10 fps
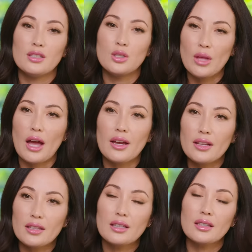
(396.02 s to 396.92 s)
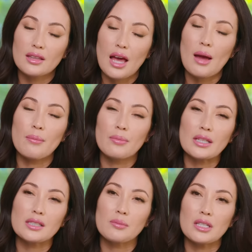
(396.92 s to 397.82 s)
do that kind of thing, then that,
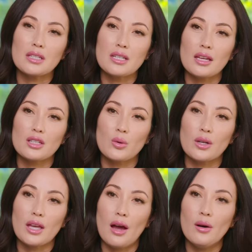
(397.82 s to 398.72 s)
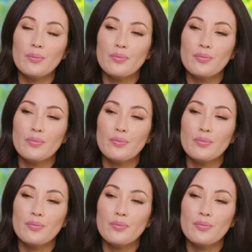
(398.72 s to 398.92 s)
that's something to take into account.